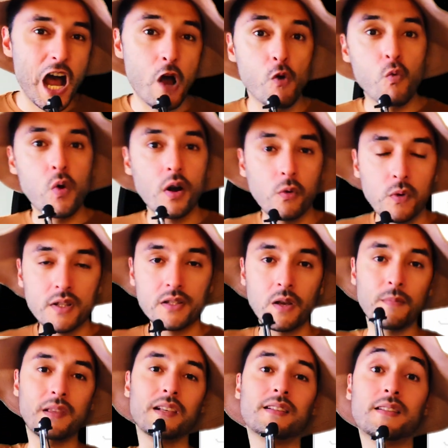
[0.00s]
I'll work with
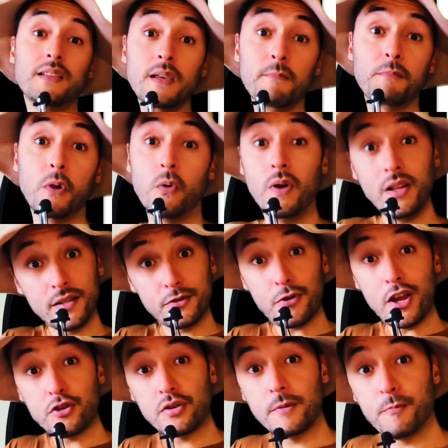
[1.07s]
something simple and
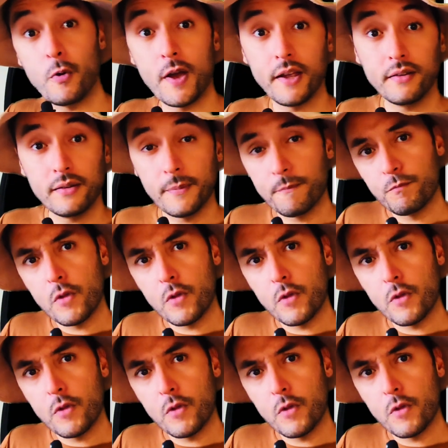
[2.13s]
straight to the point.